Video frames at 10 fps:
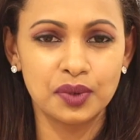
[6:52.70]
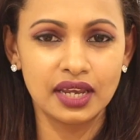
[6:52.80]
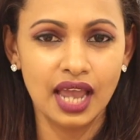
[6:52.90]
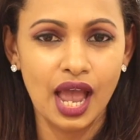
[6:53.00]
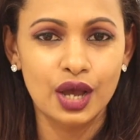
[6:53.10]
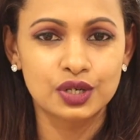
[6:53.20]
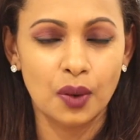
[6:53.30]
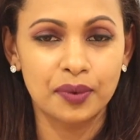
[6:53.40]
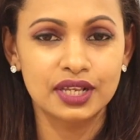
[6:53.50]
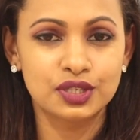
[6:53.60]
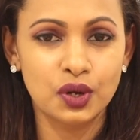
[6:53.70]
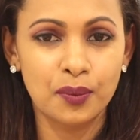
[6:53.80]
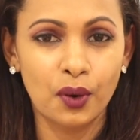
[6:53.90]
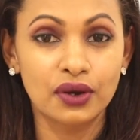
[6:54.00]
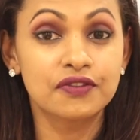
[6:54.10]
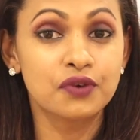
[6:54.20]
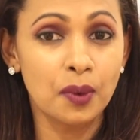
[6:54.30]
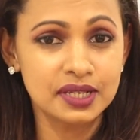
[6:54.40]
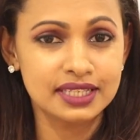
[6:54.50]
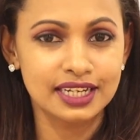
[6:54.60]
week, dropping 0.4%
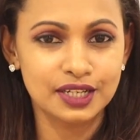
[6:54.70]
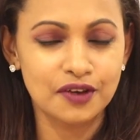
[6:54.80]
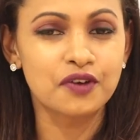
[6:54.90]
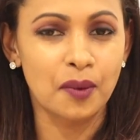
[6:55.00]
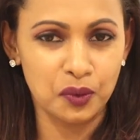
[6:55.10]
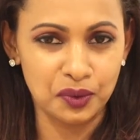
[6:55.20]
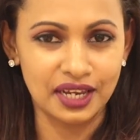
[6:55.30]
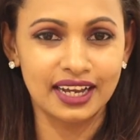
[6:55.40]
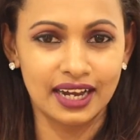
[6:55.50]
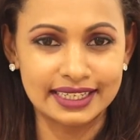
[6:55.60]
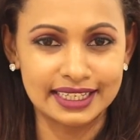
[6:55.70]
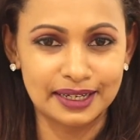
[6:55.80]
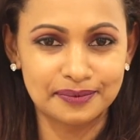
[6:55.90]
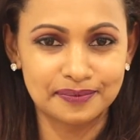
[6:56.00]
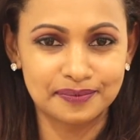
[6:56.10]
from a week earlier.